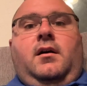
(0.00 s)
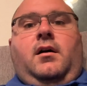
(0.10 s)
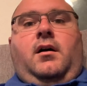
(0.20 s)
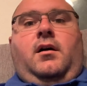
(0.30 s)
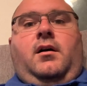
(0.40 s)

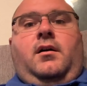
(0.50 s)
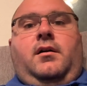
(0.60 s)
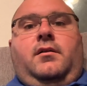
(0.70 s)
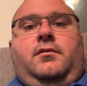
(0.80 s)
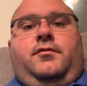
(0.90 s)

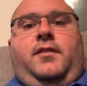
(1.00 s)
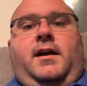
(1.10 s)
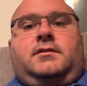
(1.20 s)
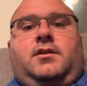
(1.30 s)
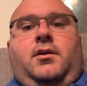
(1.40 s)
are
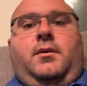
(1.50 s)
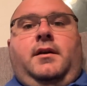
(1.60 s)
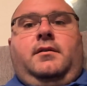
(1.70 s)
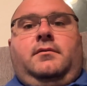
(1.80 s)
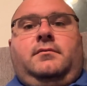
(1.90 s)
fast
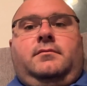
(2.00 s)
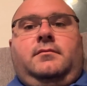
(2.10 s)
growing